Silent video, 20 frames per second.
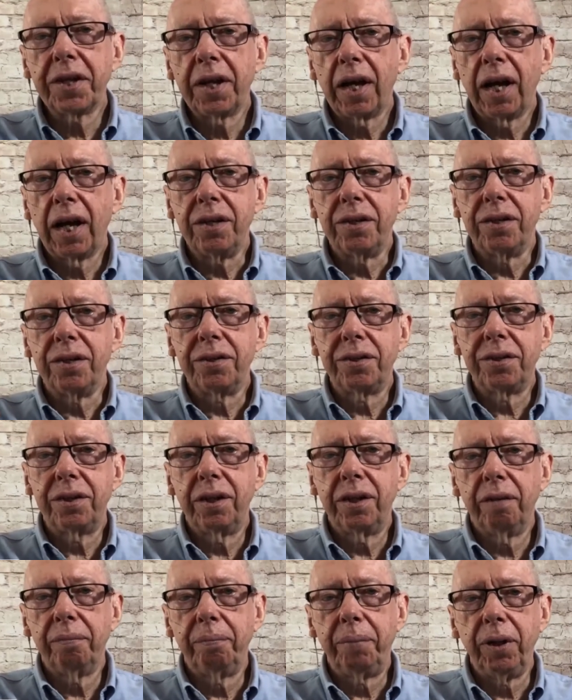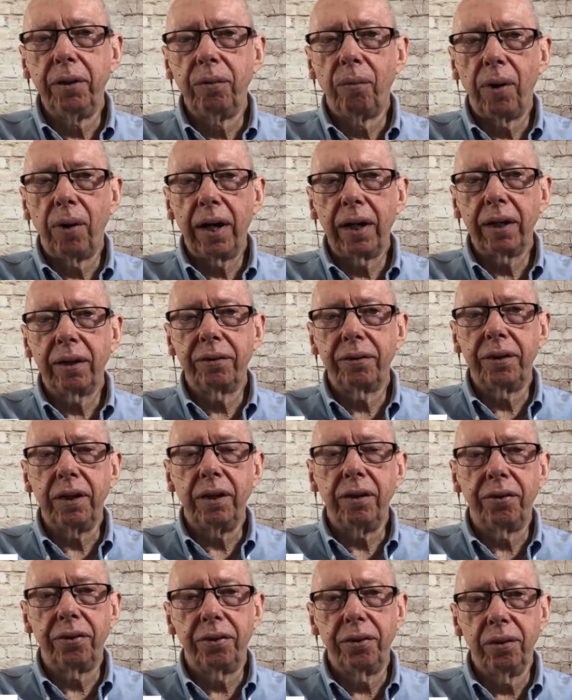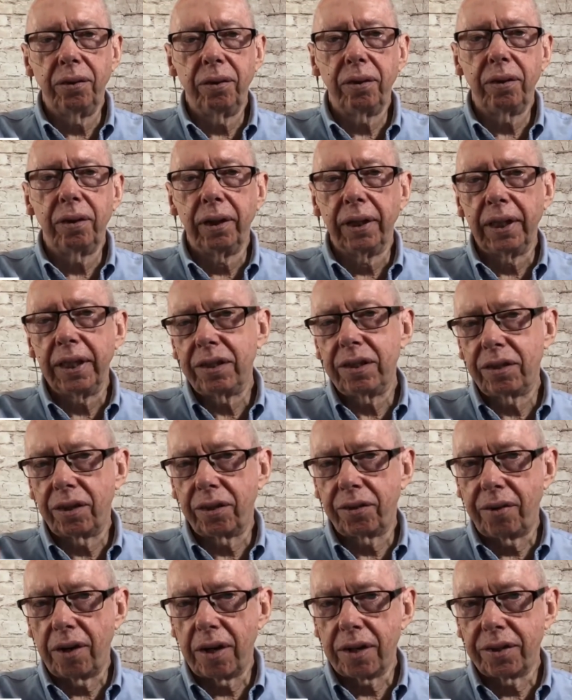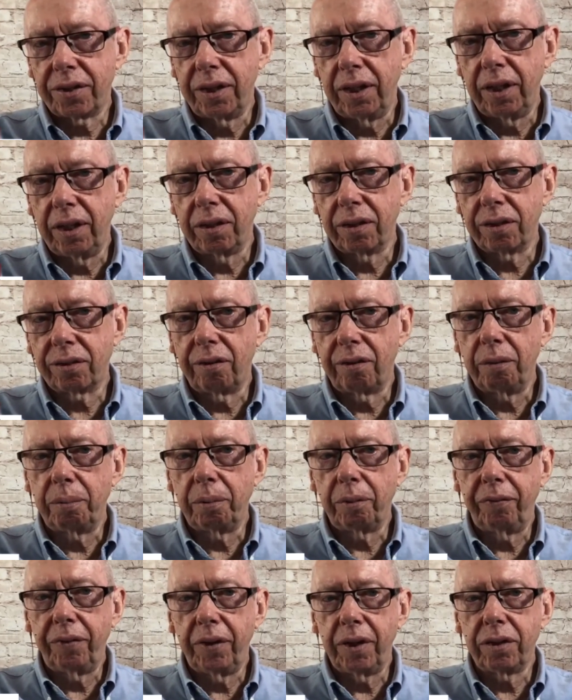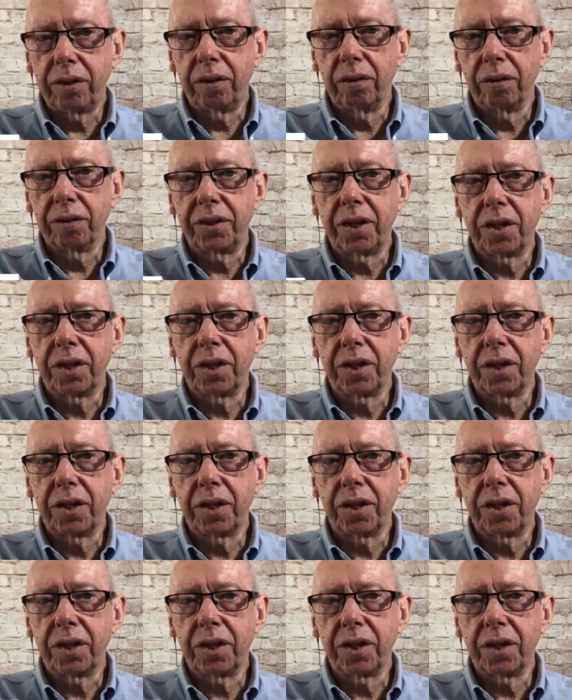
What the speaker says: agents have been ranked the third least trusted industry professionals,